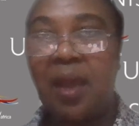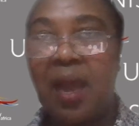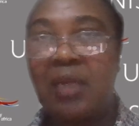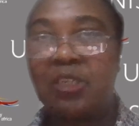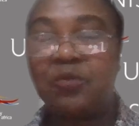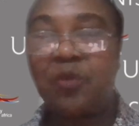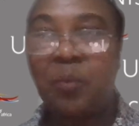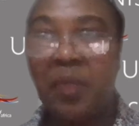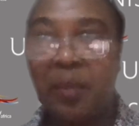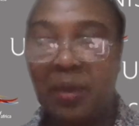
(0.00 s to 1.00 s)
ask
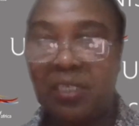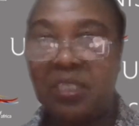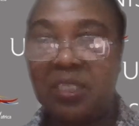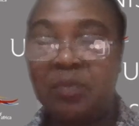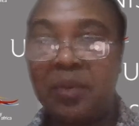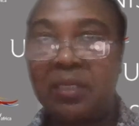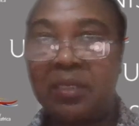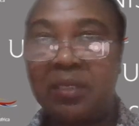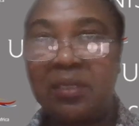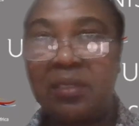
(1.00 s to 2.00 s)
for the
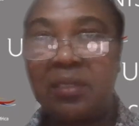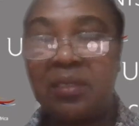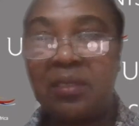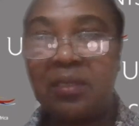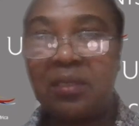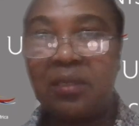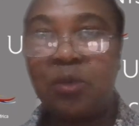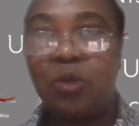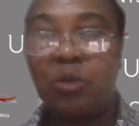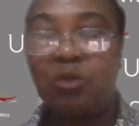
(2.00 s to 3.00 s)
participants,
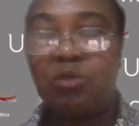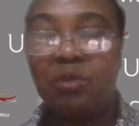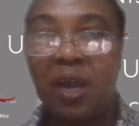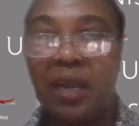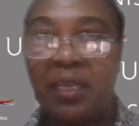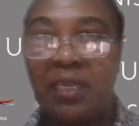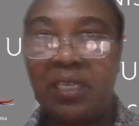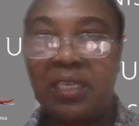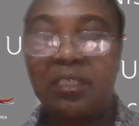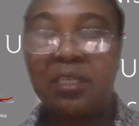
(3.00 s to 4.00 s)
those who are
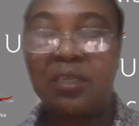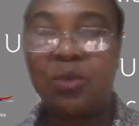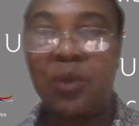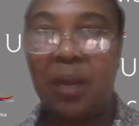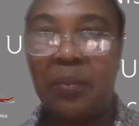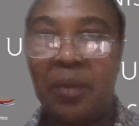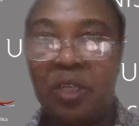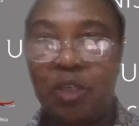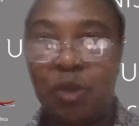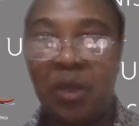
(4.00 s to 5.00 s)
interested, to come
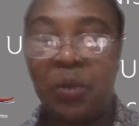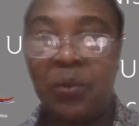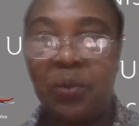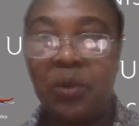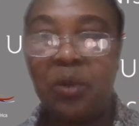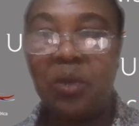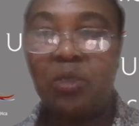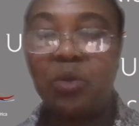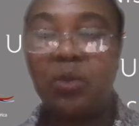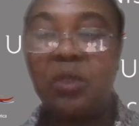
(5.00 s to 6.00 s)
and join you?
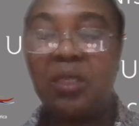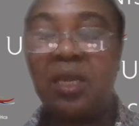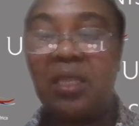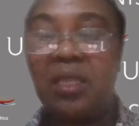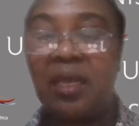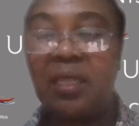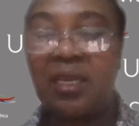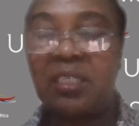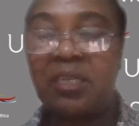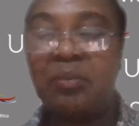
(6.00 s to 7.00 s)
So
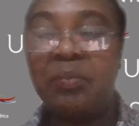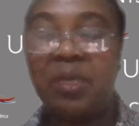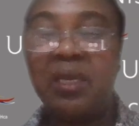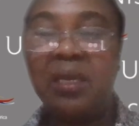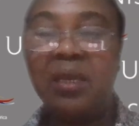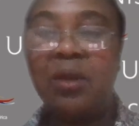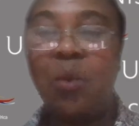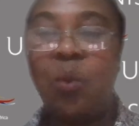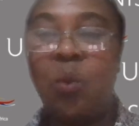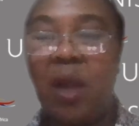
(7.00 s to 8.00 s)
they simply
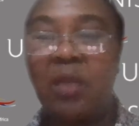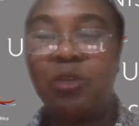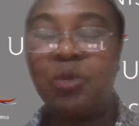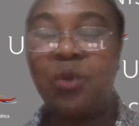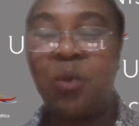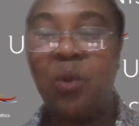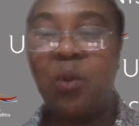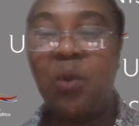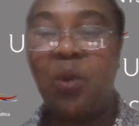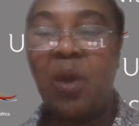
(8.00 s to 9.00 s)
want to
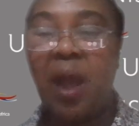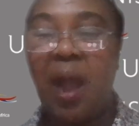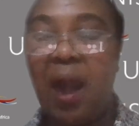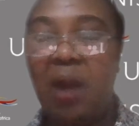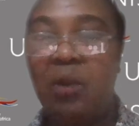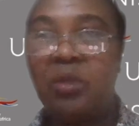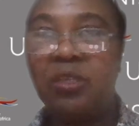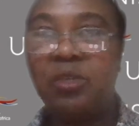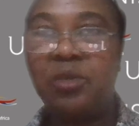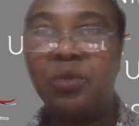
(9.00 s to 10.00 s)
know, how
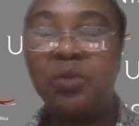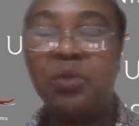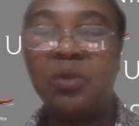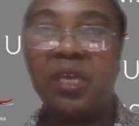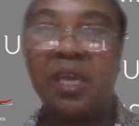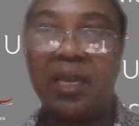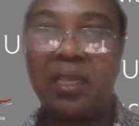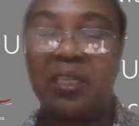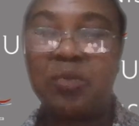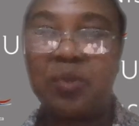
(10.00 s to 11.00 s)
did you
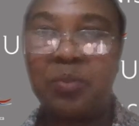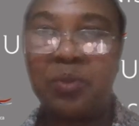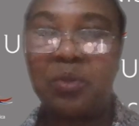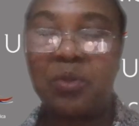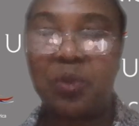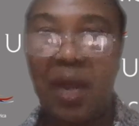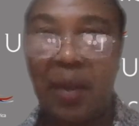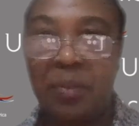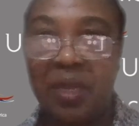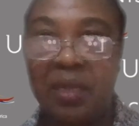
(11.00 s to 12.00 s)
get these people to
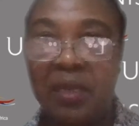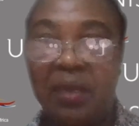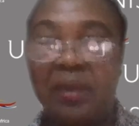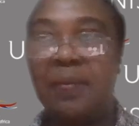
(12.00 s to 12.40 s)
come in?